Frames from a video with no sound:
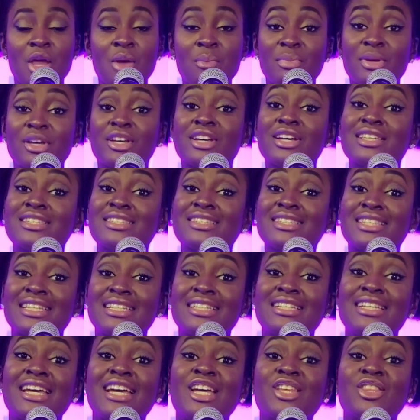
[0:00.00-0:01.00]
Because
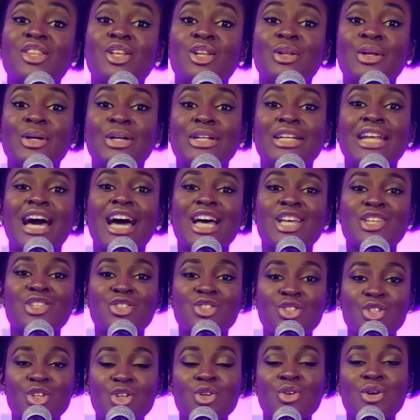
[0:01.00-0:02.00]
today the Lord has
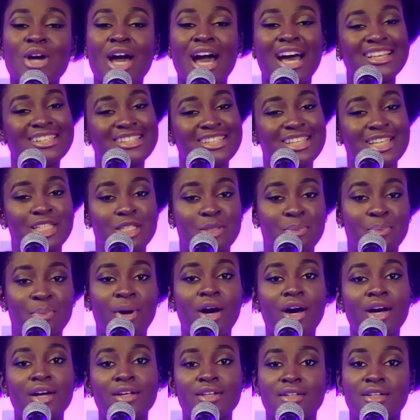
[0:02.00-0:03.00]
you as his
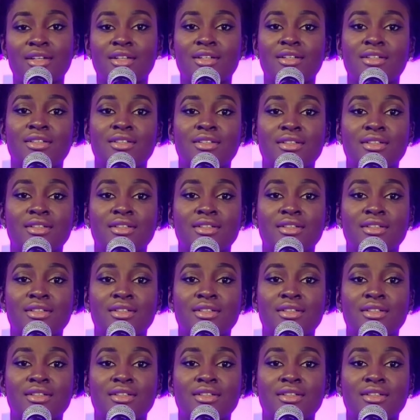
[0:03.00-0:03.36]
partner.